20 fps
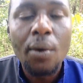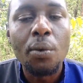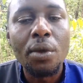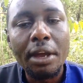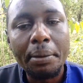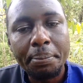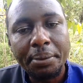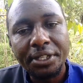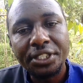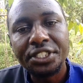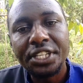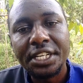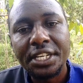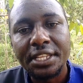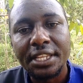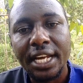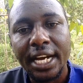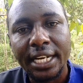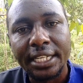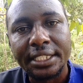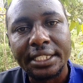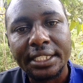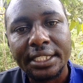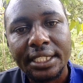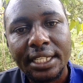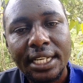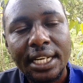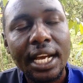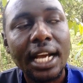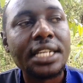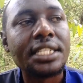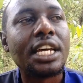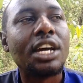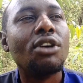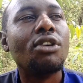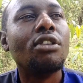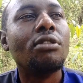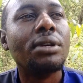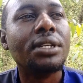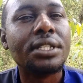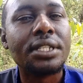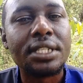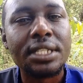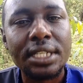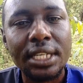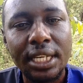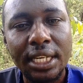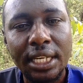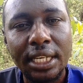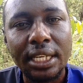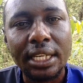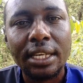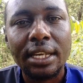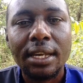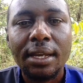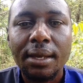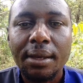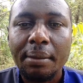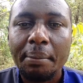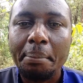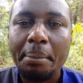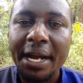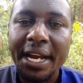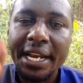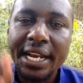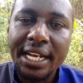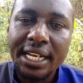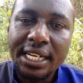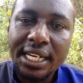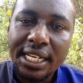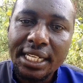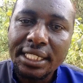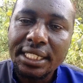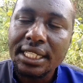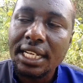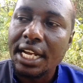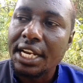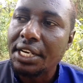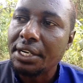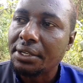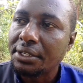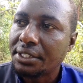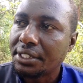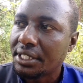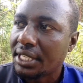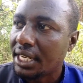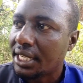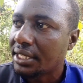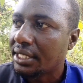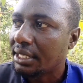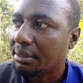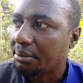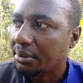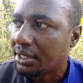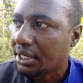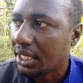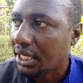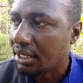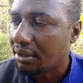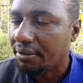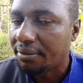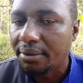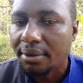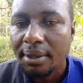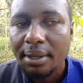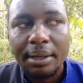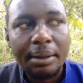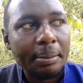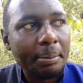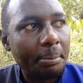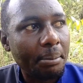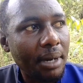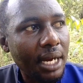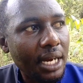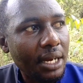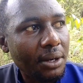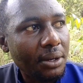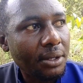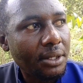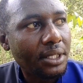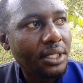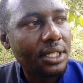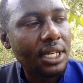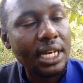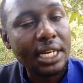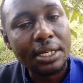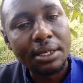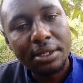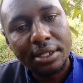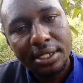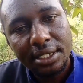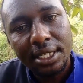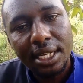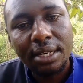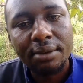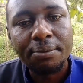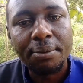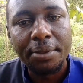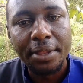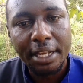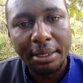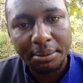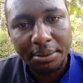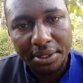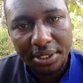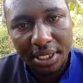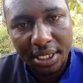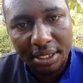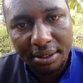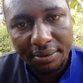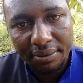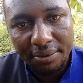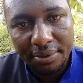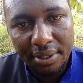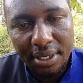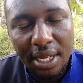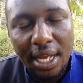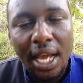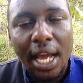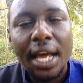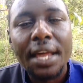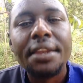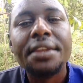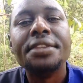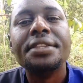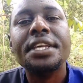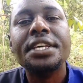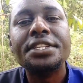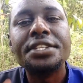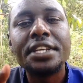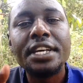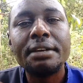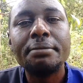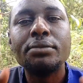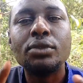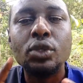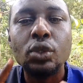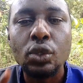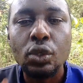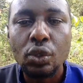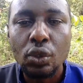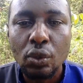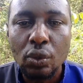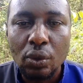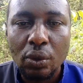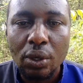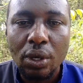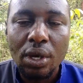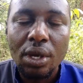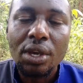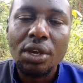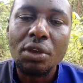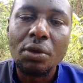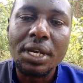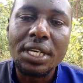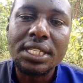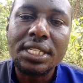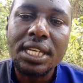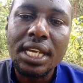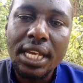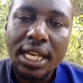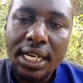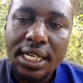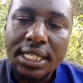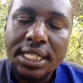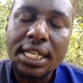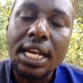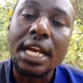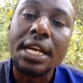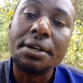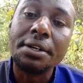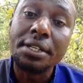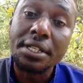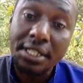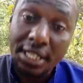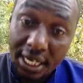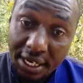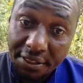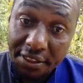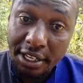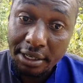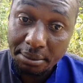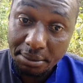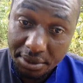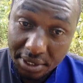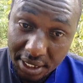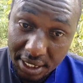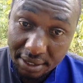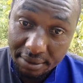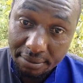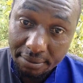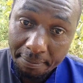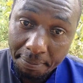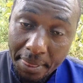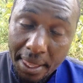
We appreciate that. As I always say, bananas cannot sell themselves. Mangoes cannot sell themselves. The same to you, your skills cannot sell themselves.